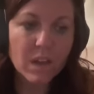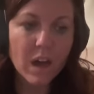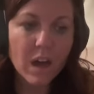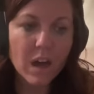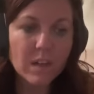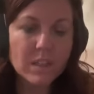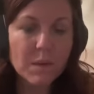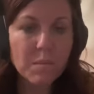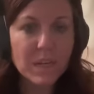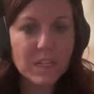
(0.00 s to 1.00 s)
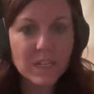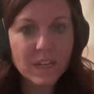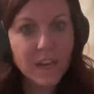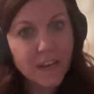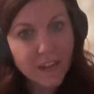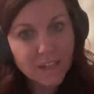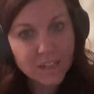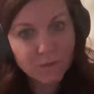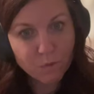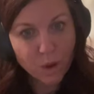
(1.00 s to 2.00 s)
somebody did a
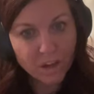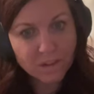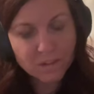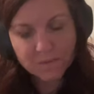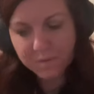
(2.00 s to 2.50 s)
negative one